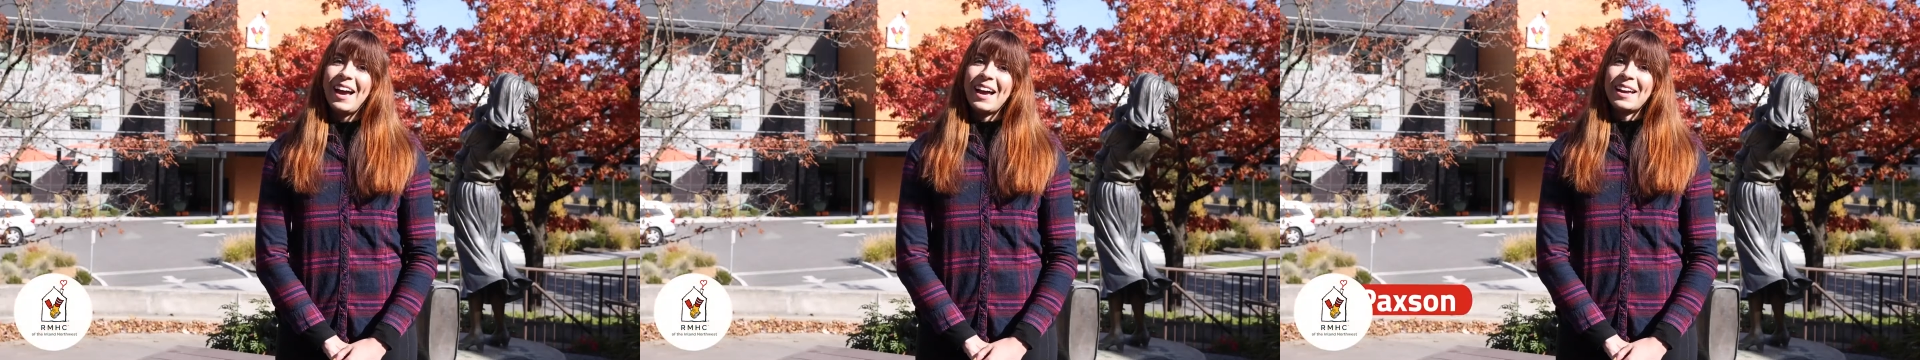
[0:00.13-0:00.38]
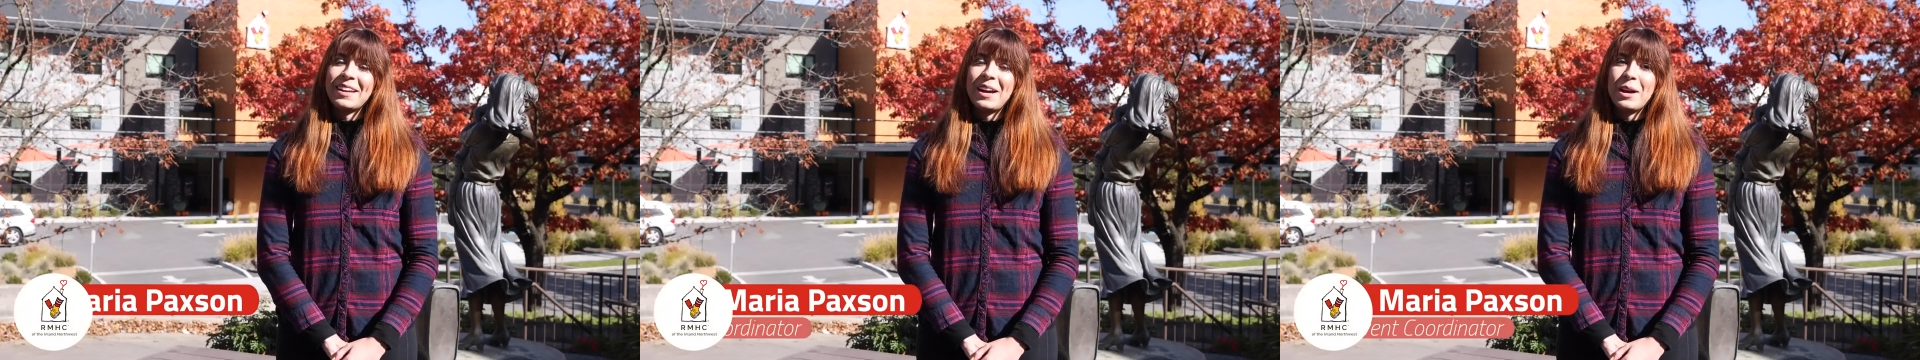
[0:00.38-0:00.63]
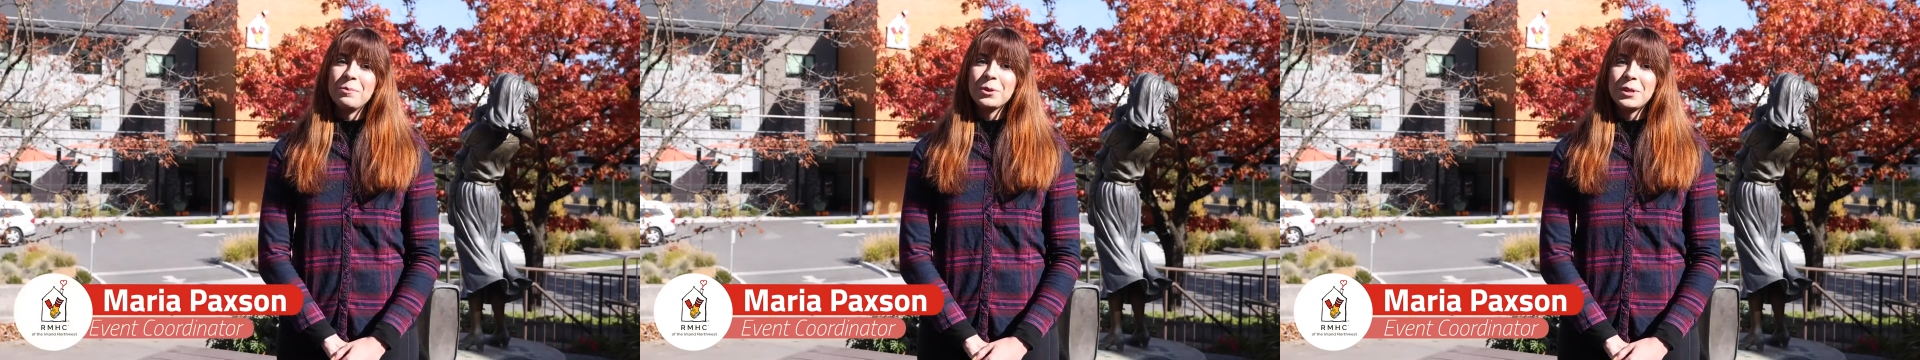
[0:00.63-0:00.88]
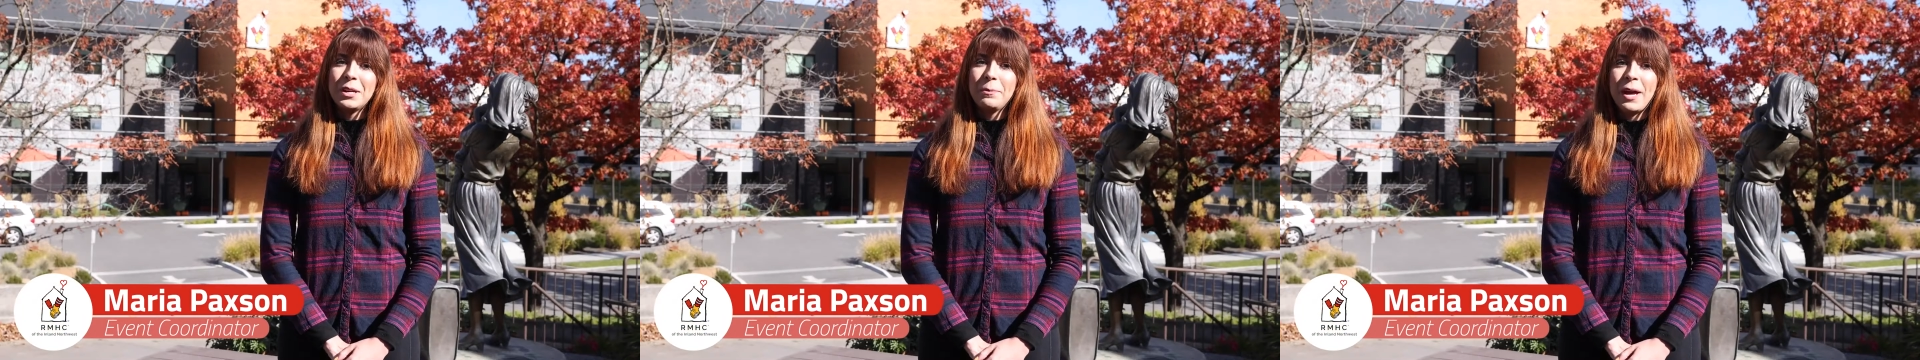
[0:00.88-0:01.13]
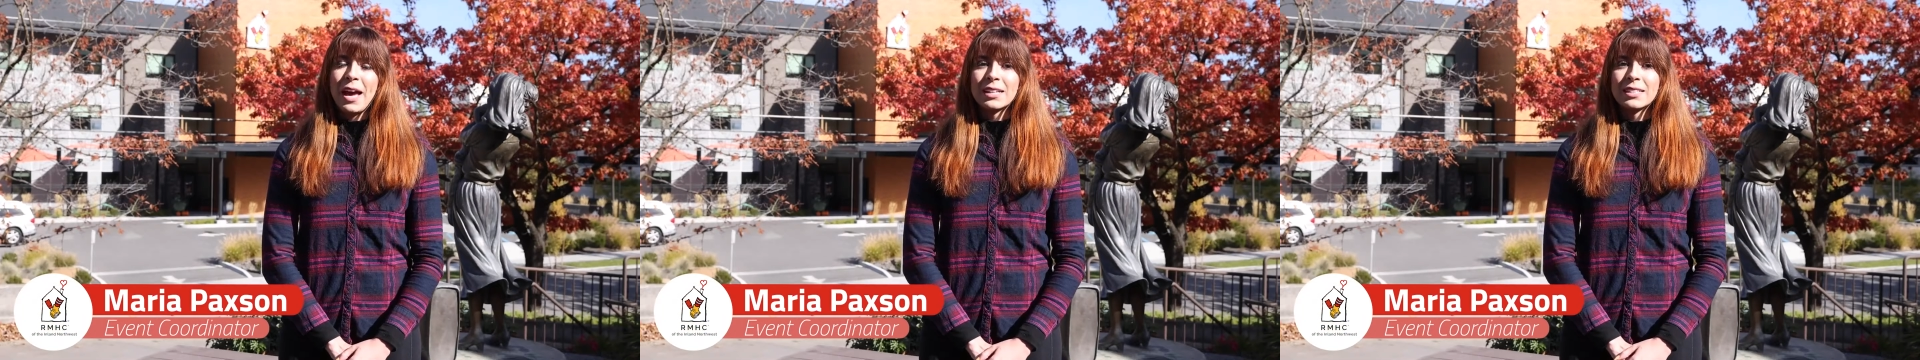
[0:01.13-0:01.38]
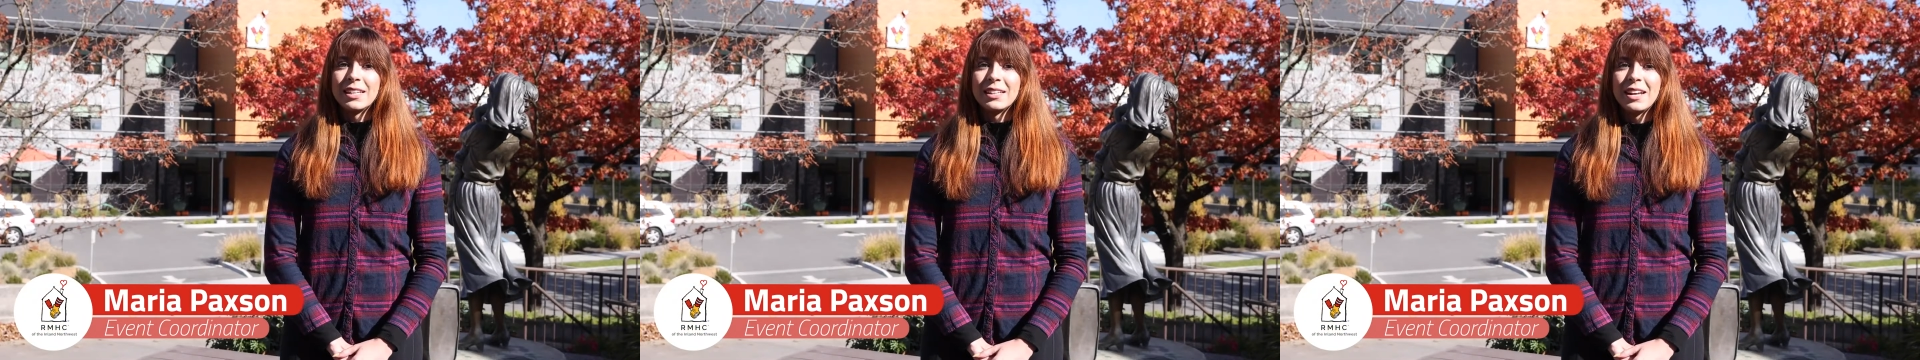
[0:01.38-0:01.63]
Hi, I'm Maria
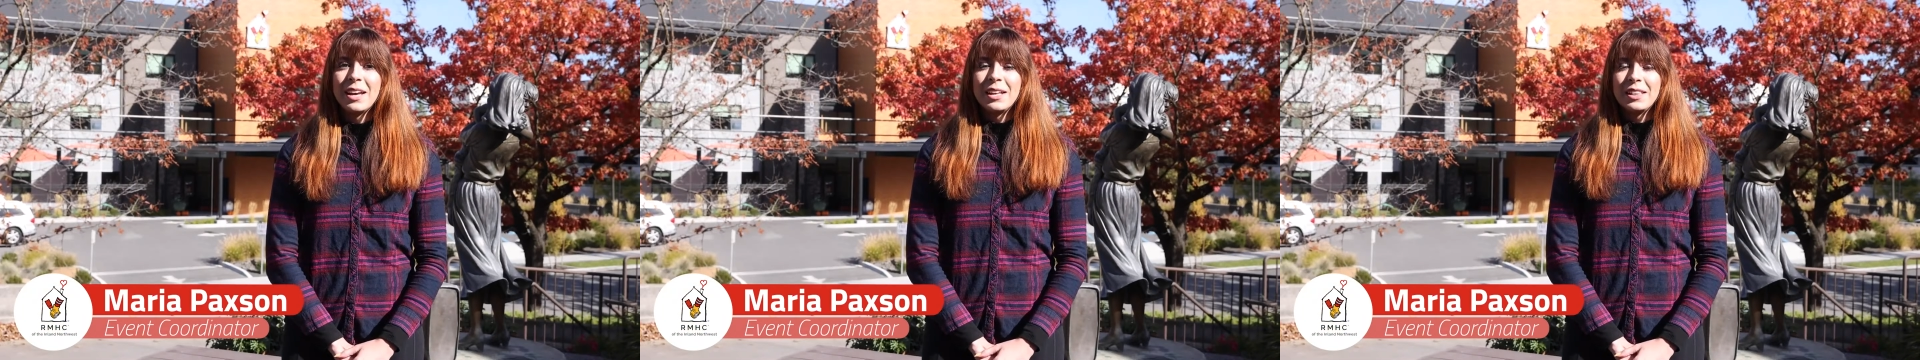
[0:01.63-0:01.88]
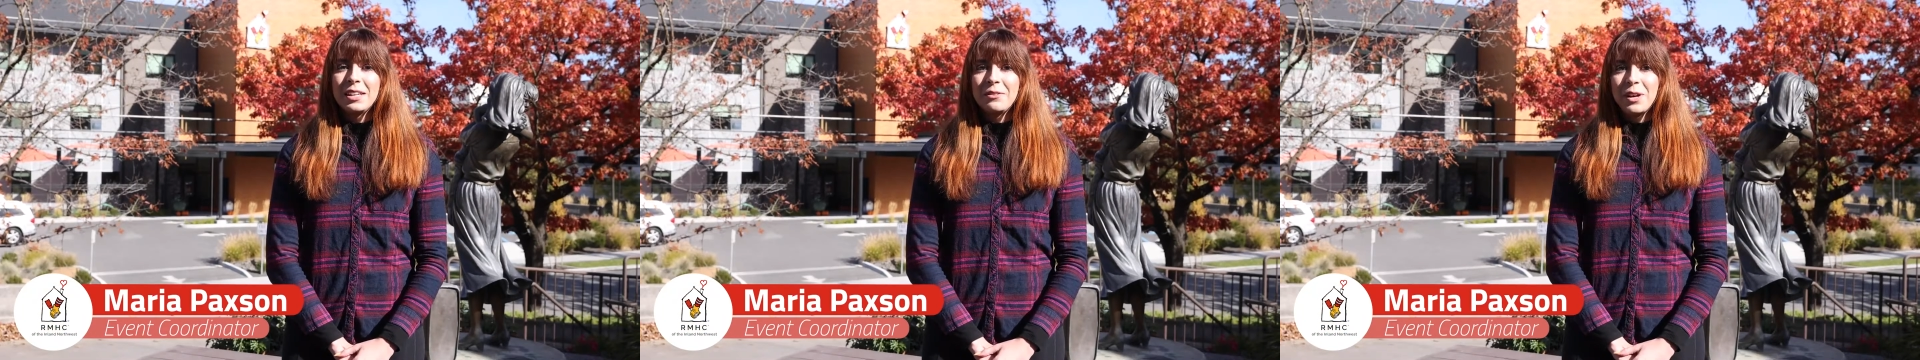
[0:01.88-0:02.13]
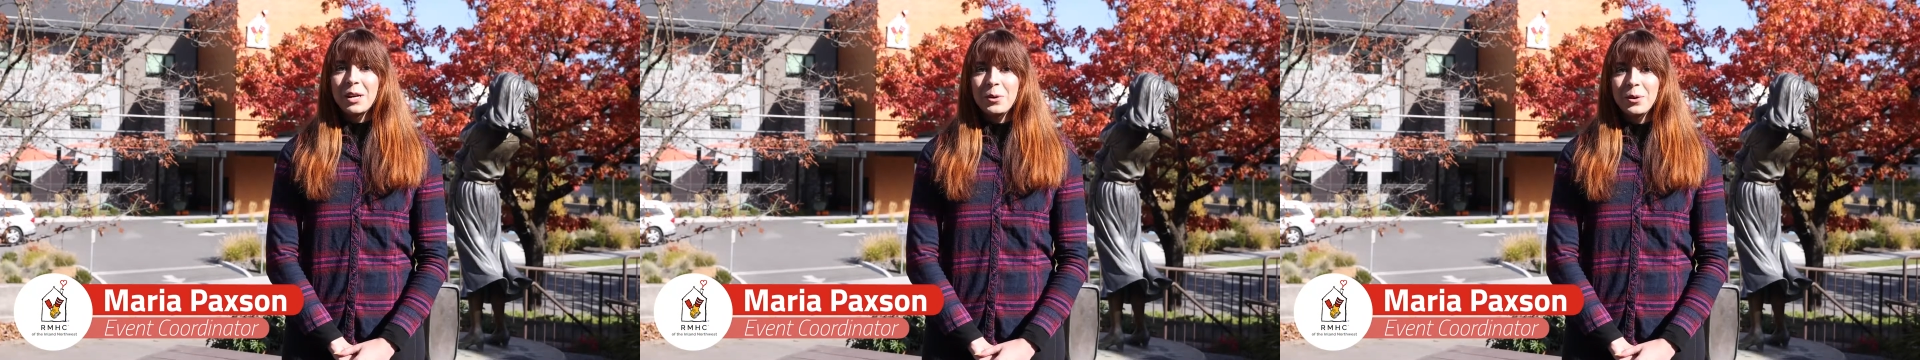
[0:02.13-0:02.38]
Paxson, the event